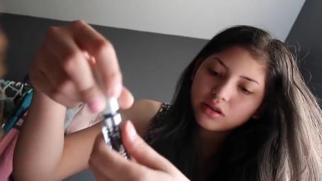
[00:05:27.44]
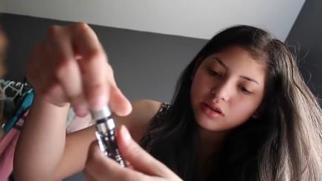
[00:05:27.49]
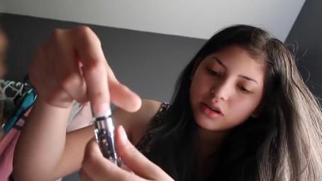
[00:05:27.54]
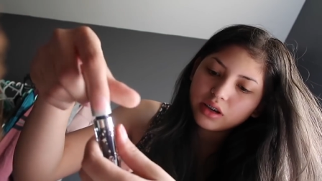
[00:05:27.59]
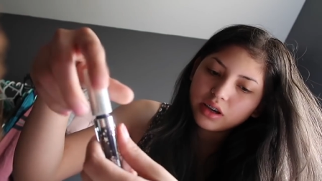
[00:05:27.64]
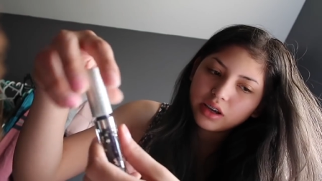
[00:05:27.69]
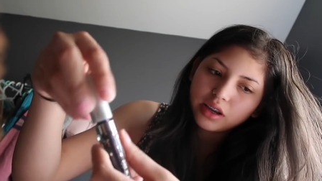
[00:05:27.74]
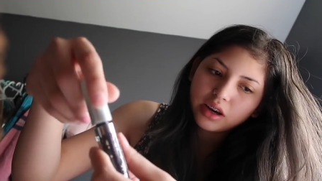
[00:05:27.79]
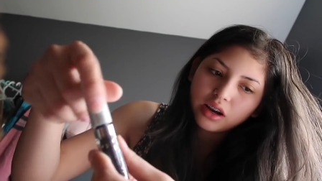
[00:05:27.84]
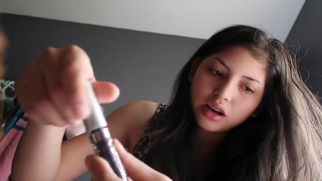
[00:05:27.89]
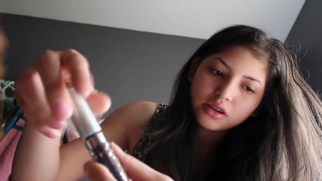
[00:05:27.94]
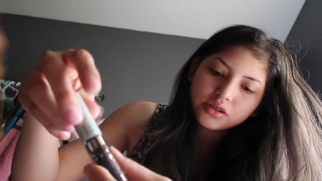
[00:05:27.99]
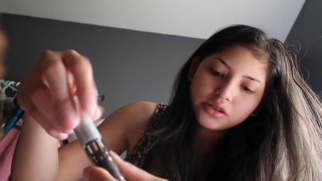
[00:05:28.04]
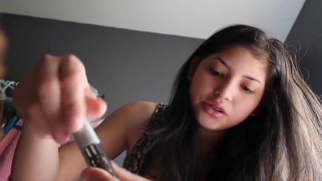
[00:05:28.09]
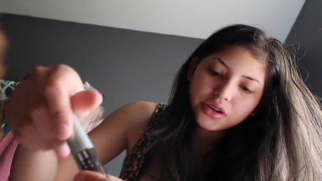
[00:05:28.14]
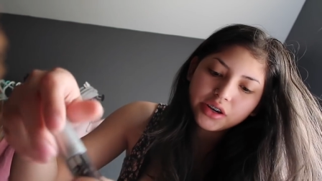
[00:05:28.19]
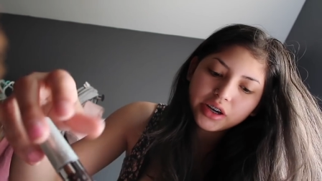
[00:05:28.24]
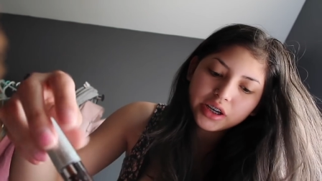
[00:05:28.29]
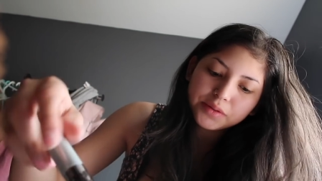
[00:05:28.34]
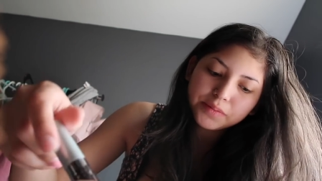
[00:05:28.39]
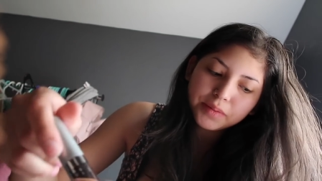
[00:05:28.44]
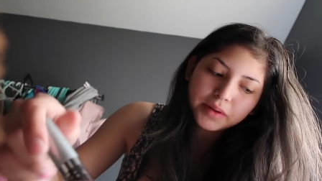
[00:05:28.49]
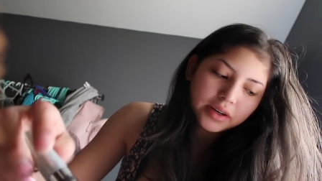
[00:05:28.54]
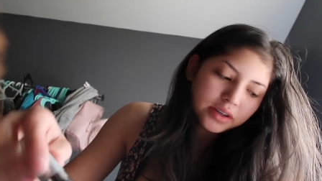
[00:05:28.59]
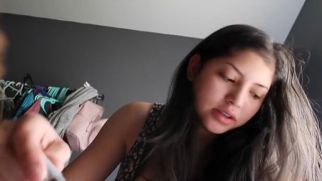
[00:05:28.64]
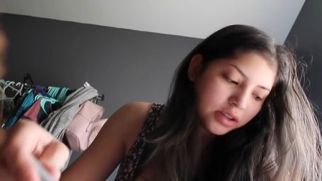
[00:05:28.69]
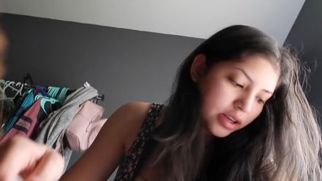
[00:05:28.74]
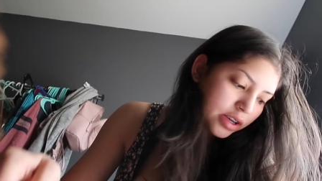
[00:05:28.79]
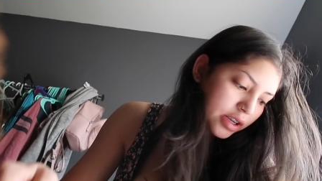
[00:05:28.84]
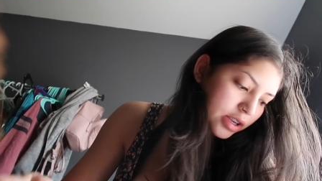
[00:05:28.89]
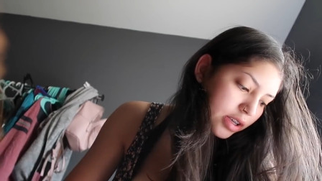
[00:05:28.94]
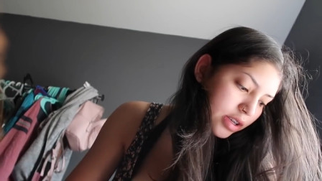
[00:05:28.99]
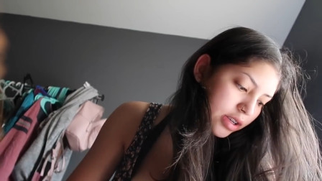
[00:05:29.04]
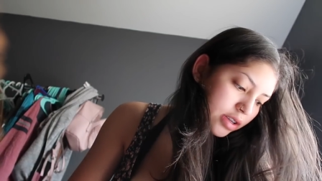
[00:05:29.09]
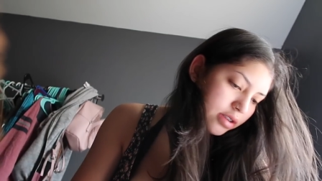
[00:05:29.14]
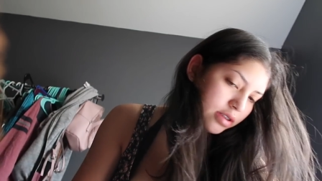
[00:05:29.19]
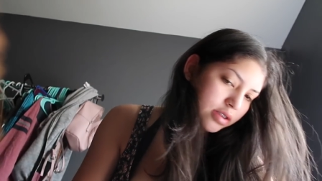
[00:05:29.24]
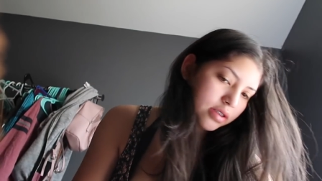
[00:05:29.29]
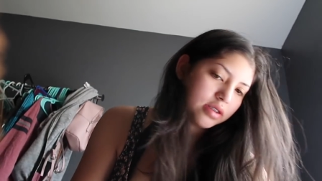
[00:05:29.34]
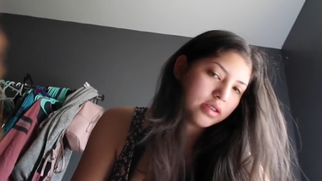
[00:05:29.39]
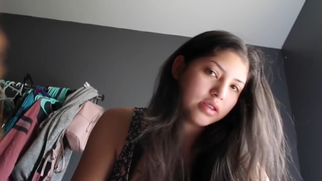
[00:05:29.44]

Okay, now I'll show you guys better lighting.